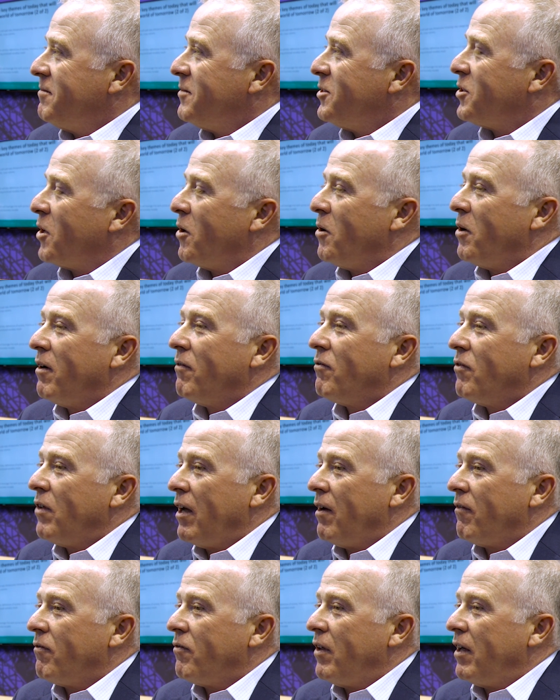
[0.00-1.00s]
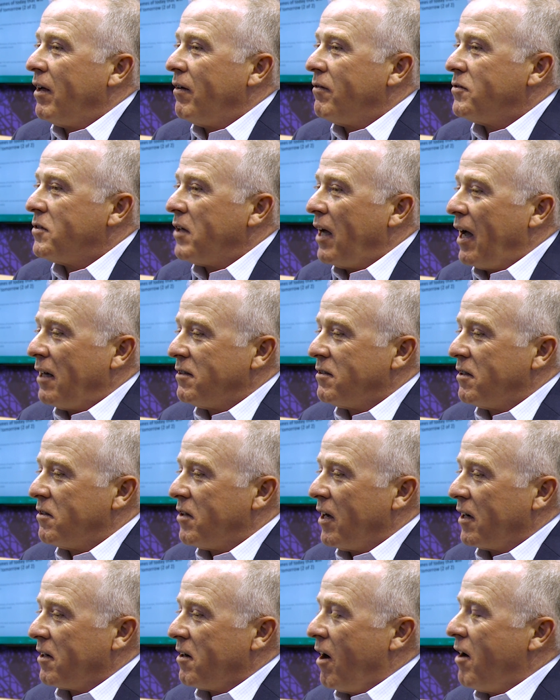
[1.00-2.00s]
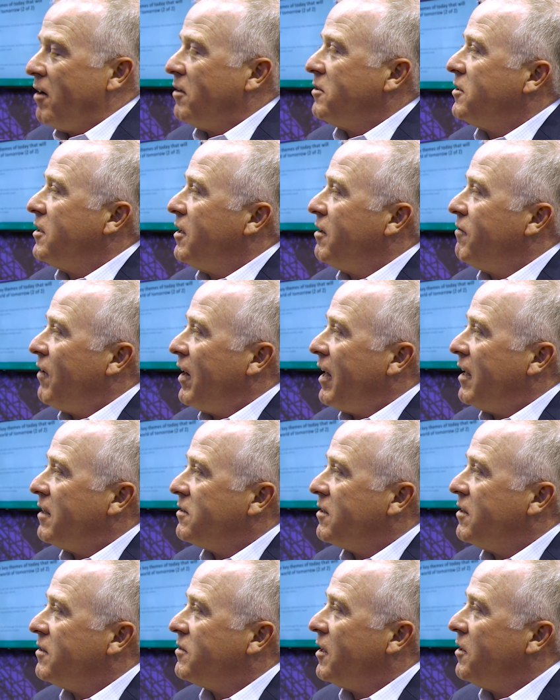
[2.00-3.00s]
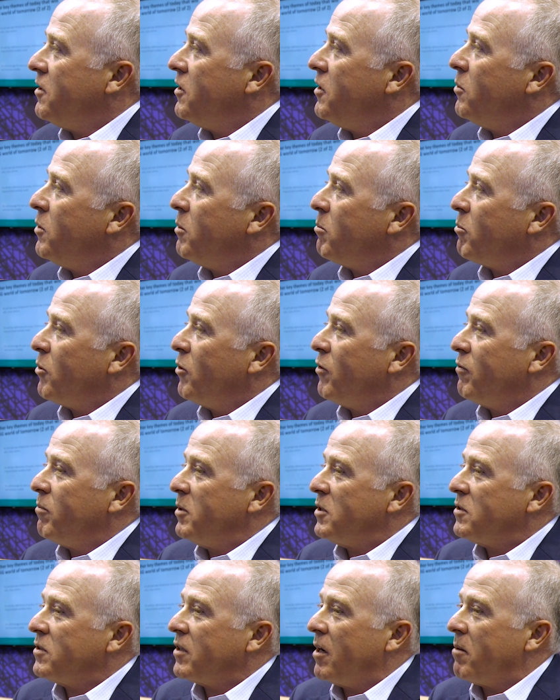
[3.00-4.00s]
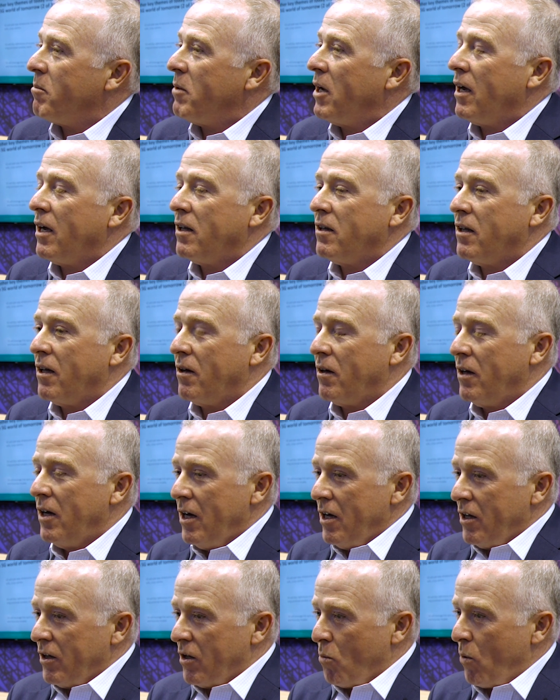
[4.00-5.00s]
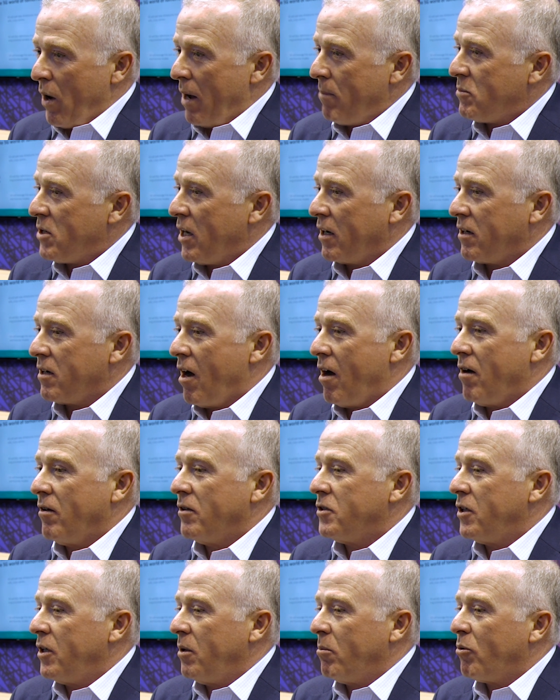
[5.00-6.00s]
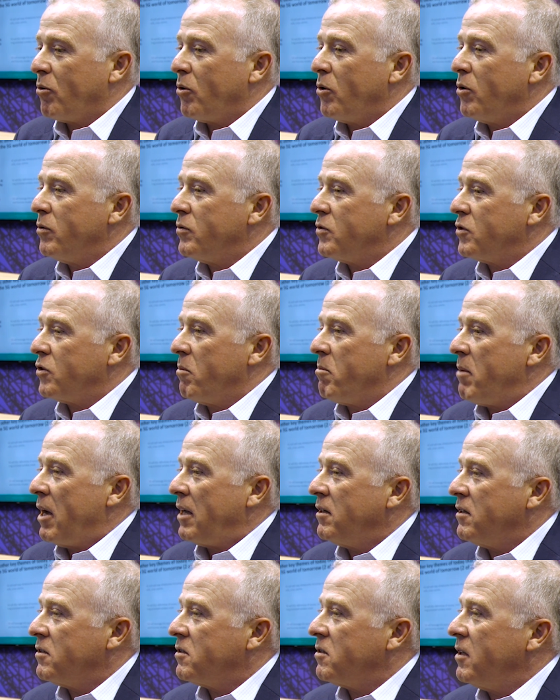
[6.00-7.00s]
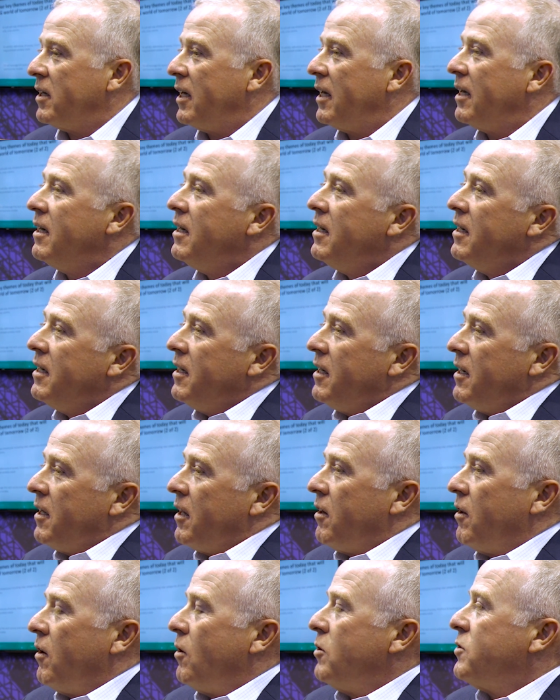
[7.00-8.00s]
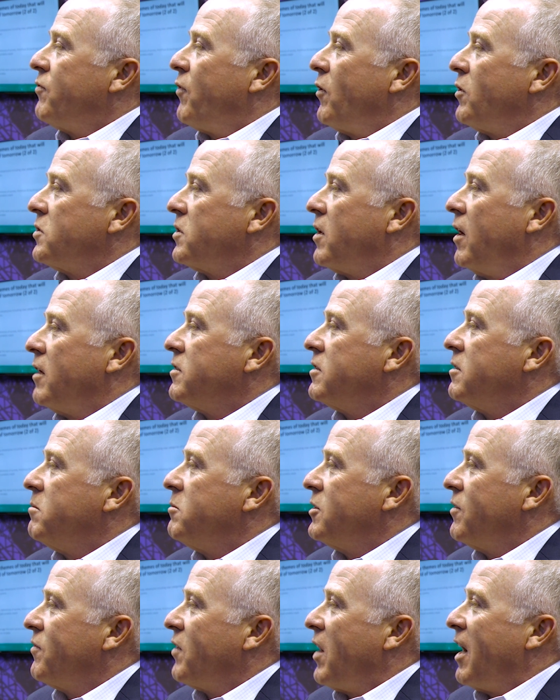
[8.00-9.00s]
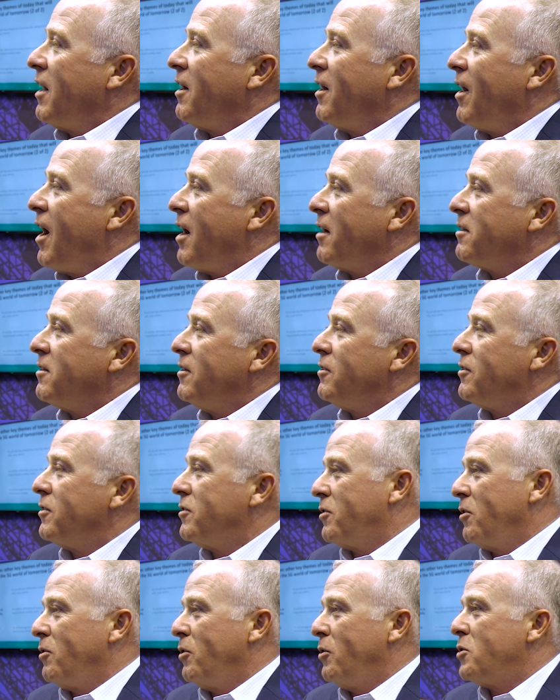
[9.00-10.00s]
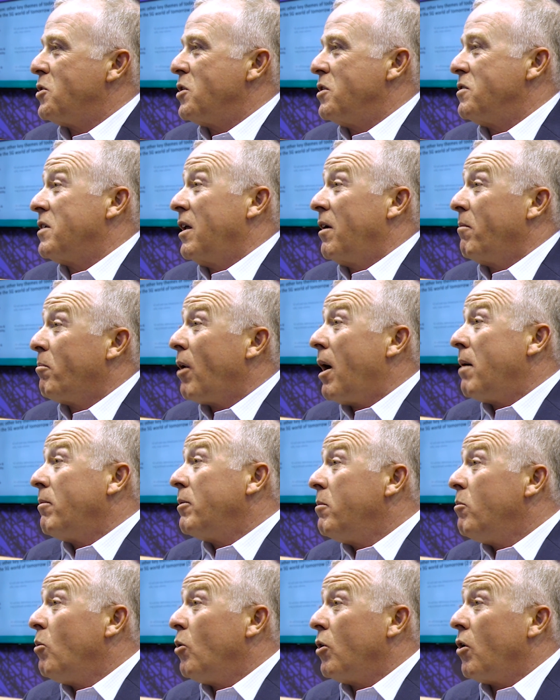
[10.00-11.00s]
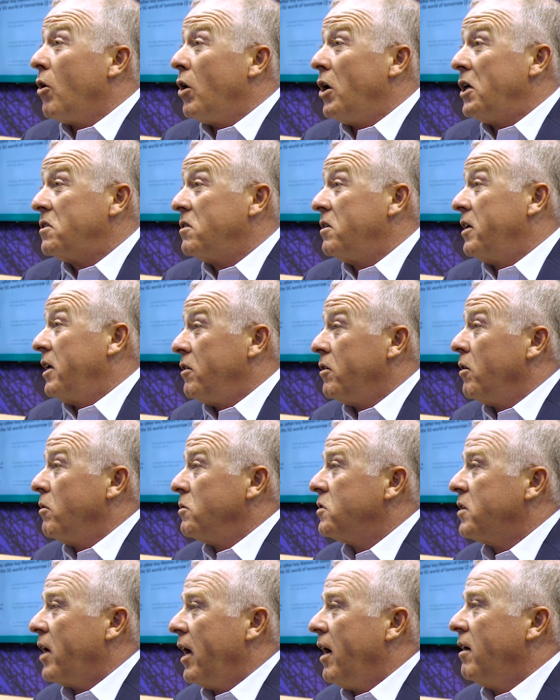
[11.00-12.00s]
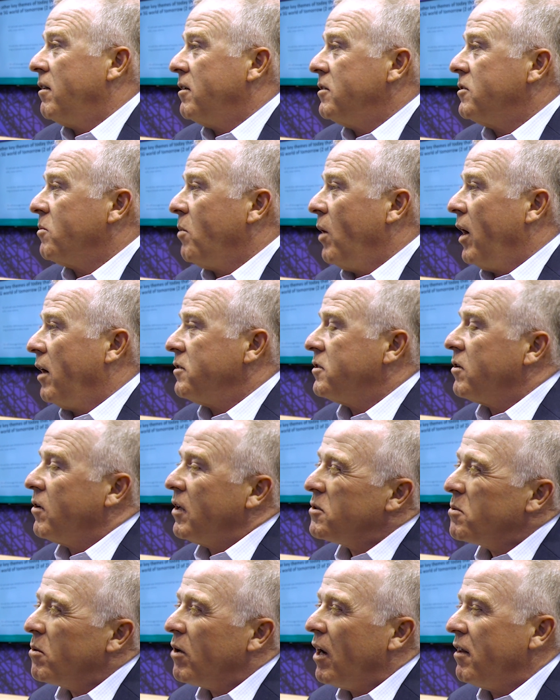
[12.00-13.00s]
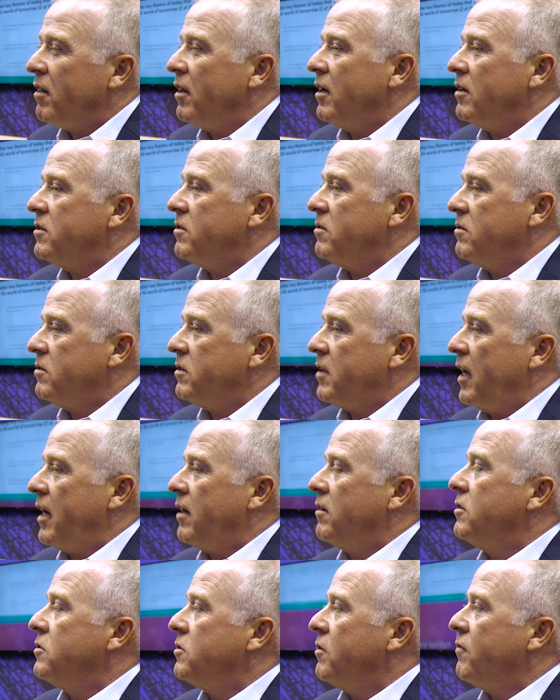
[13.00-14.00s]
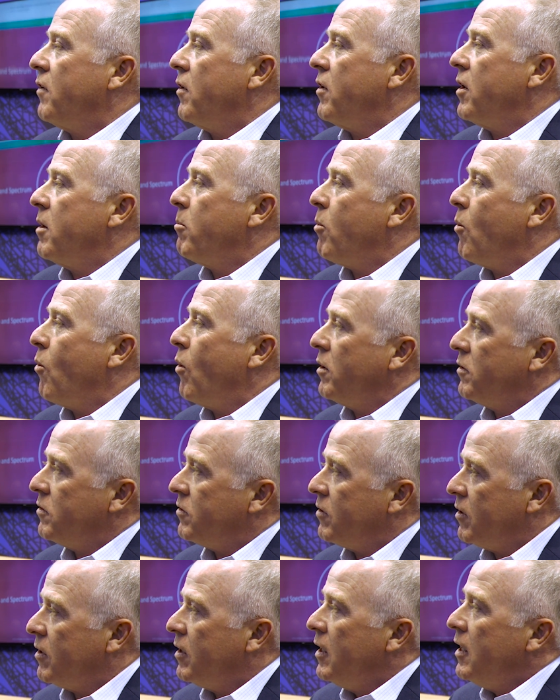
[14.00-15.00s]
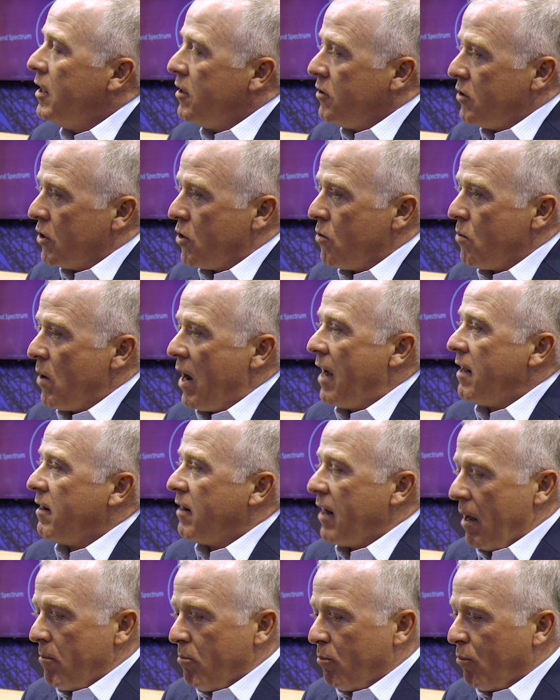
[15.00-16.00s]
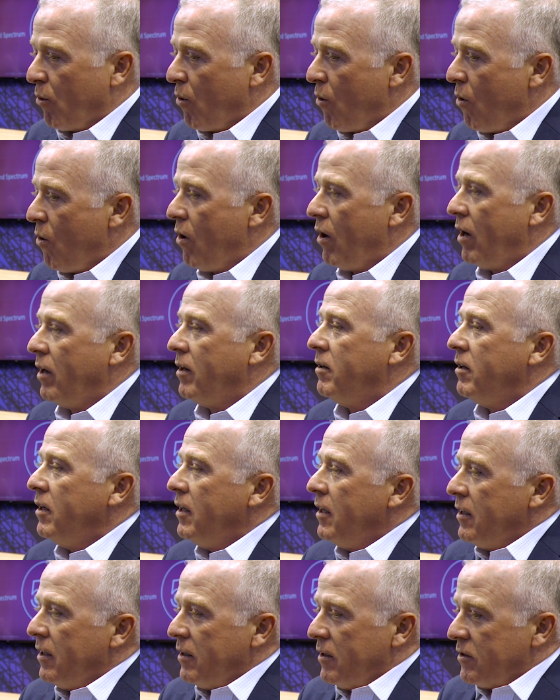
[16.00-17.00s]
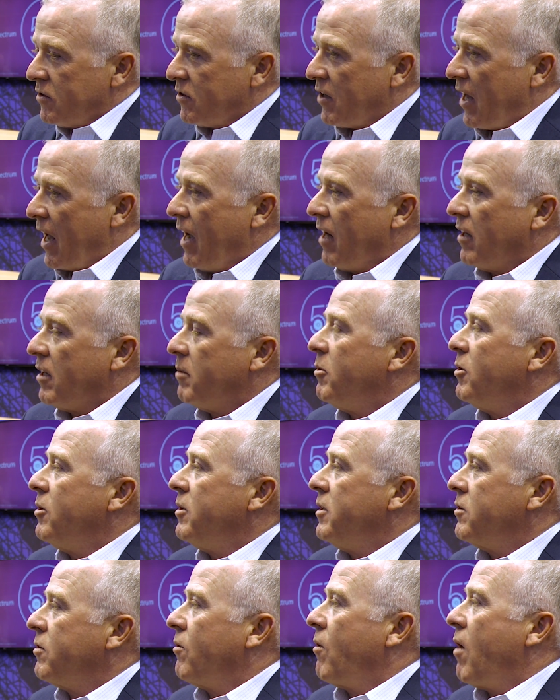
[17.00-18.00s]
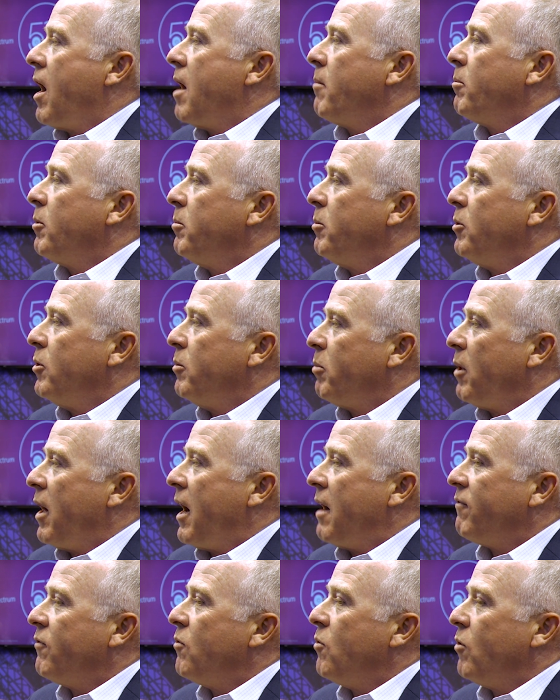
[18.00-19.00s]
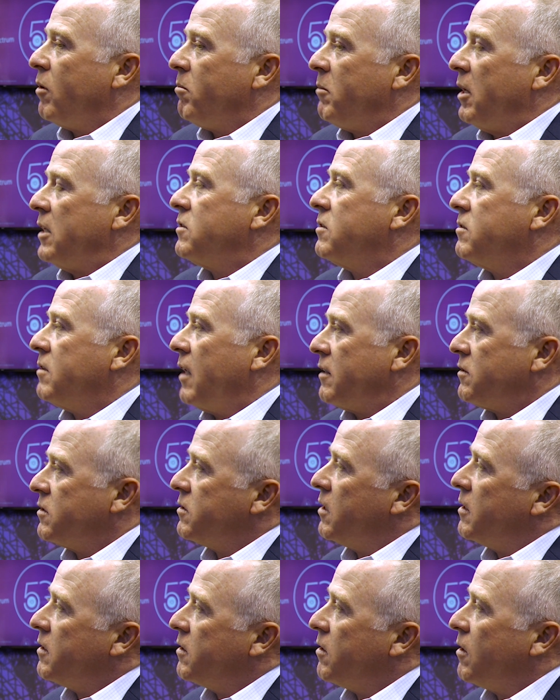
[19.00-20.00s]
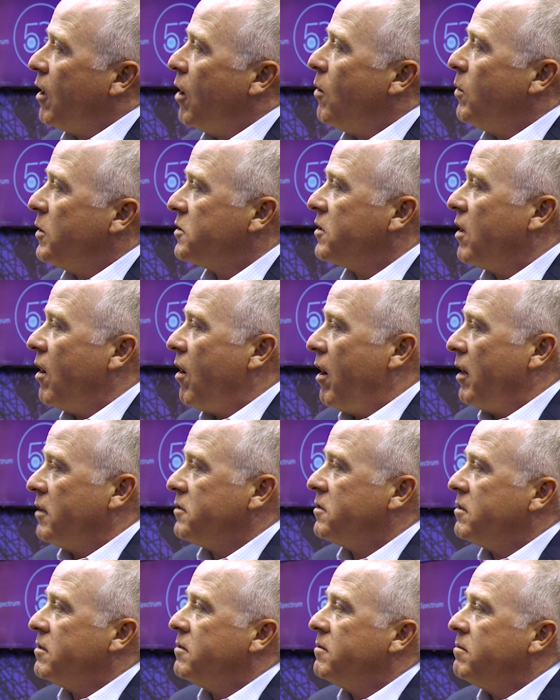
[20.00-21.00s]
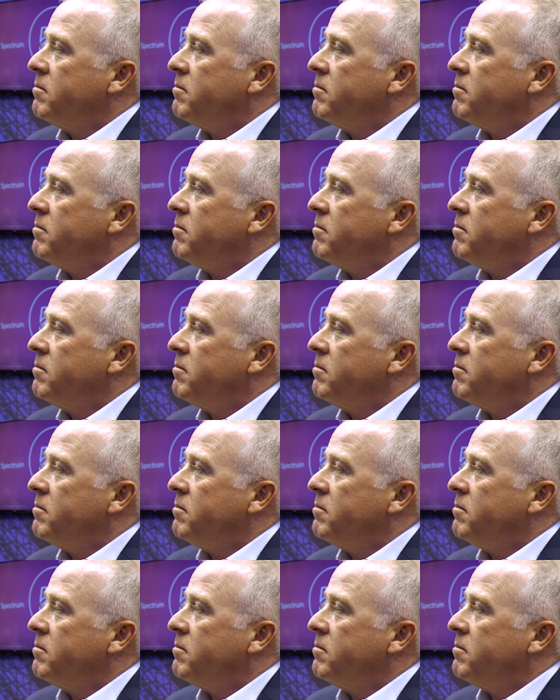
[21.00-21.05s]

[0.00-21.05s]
So if, if, if as the technology advances and new improvements come in, the, the web technology improves tremendously, those first customers have gotten locked into solutions that are probably more costly and don't scale as well. So that's where I think standards are very important to, to create that broad, scalable, interoperable platform that's, that's the, the lowest cost.